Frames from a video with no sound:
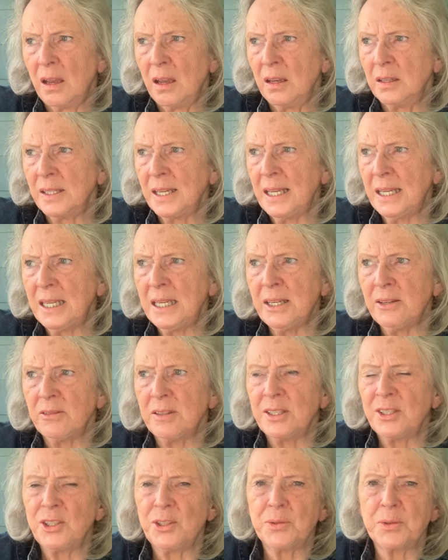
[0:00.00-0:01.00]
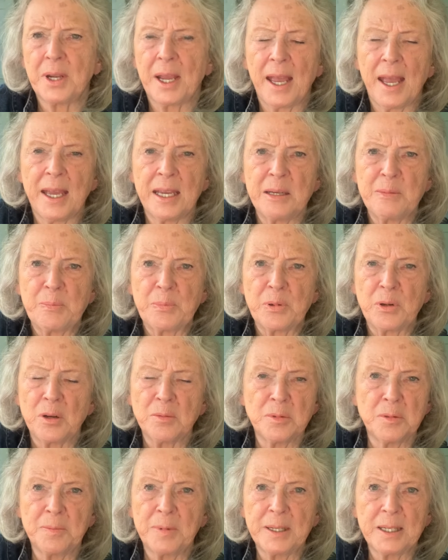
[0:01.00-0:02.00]
And here in UK,
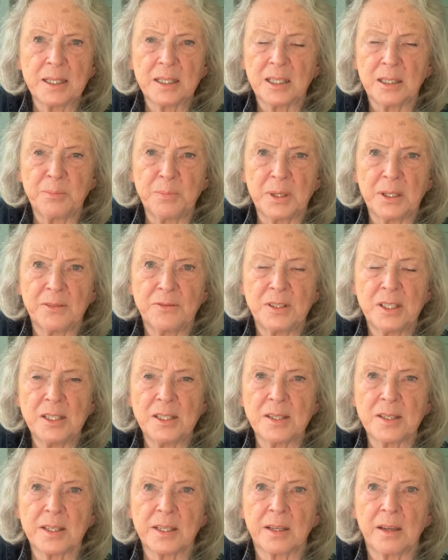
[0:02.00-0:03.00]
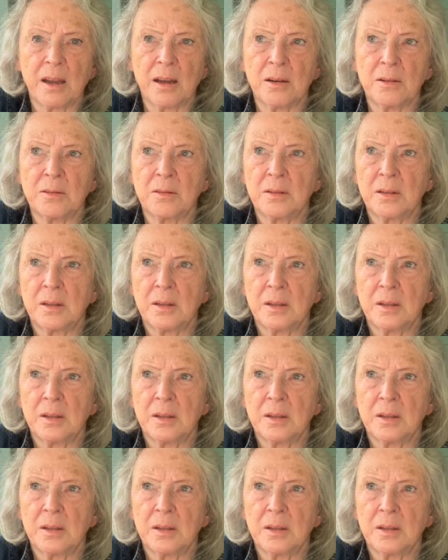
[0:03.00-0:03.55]
probably a couple of years ago,